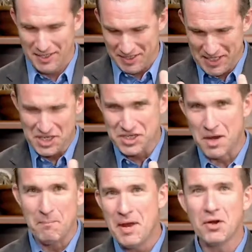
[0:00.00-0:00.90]
This is
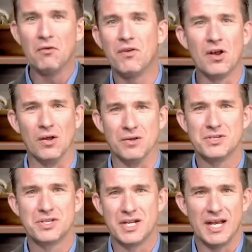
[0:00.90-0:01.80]
the middle
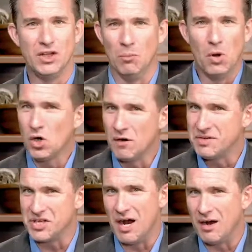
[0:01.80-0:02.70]
verse in the book of
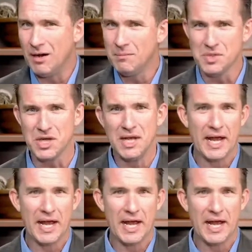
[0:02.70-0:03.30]
Psalms,